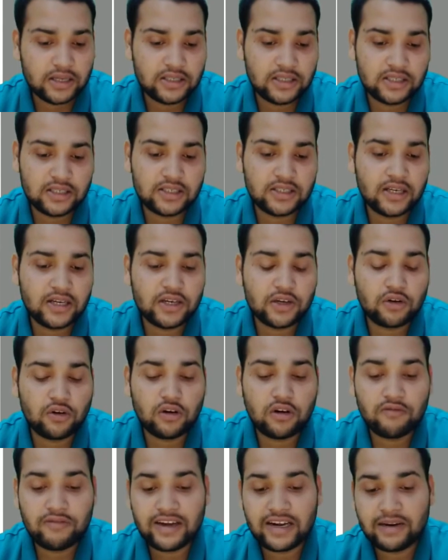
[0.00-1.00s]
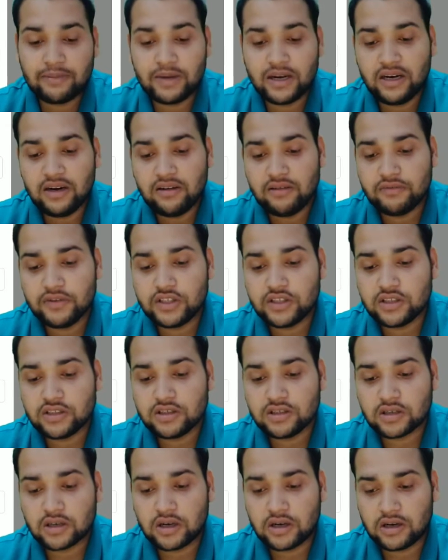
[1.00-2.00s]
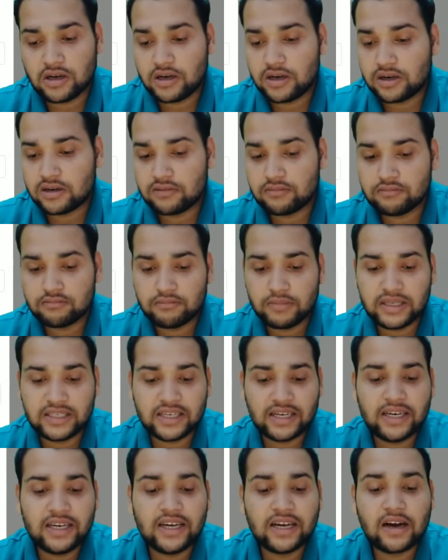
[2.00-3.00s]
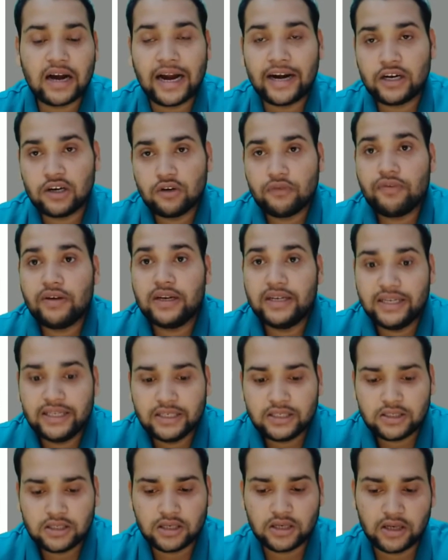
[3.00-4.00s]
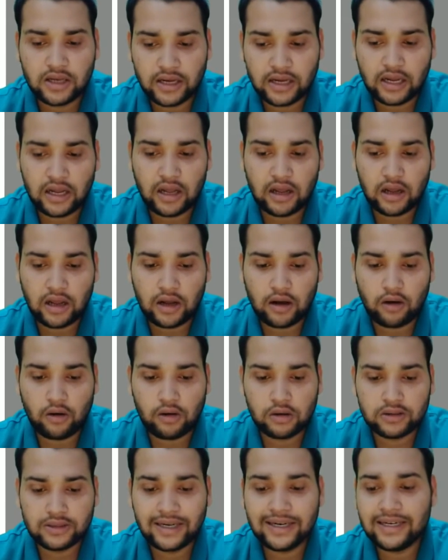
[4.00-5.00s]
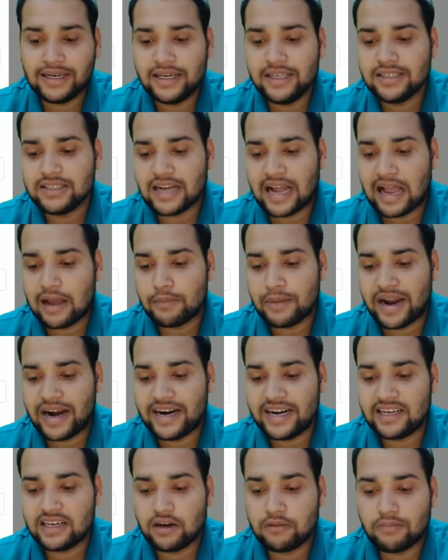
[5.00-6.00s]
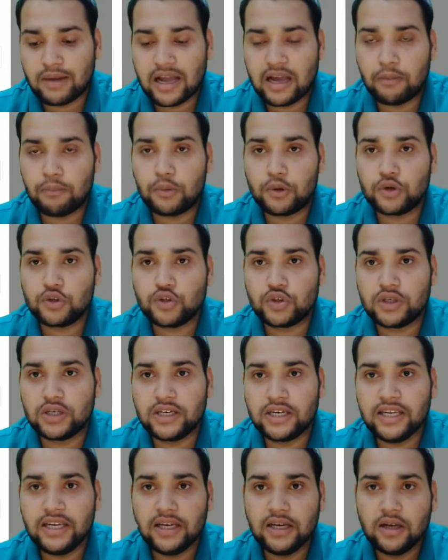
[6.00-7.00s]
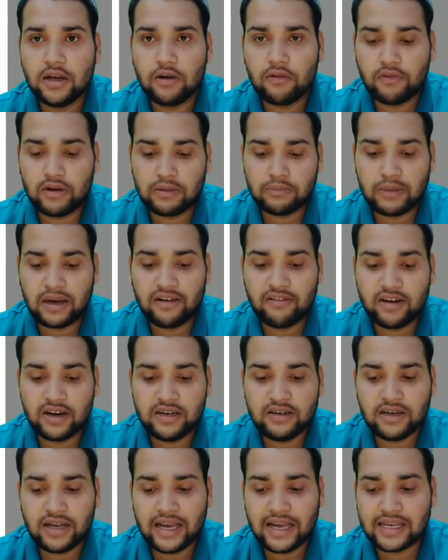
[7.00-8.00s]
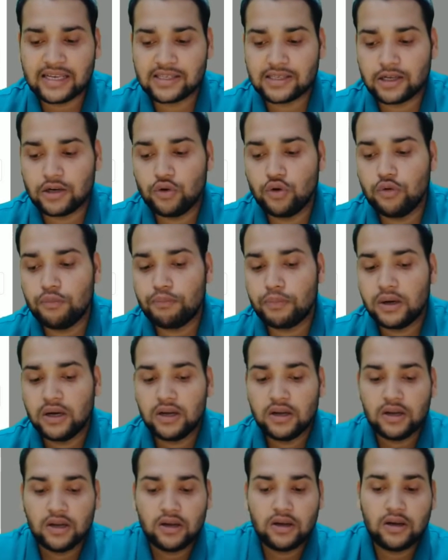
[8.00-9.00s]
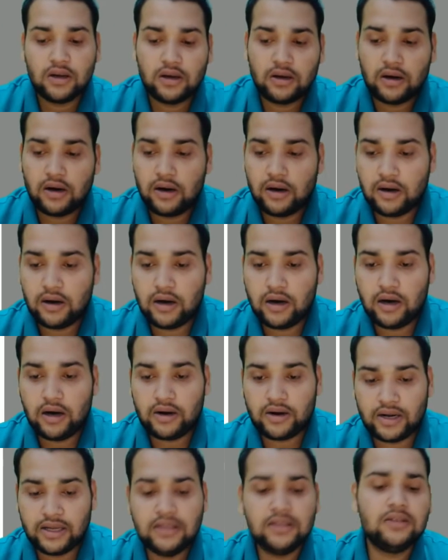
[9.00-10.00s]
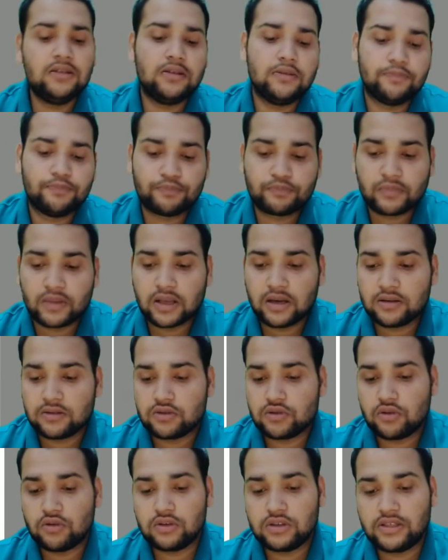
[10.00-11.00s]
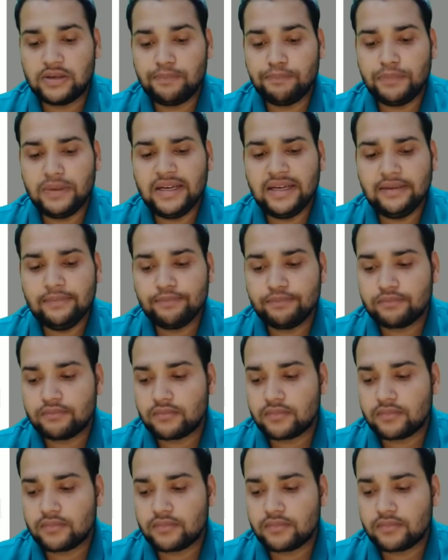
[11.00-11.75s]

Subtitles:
this is a record variable which is basically kind of a list. On that list I am adding my opportunity one by one as the loop runs. So simply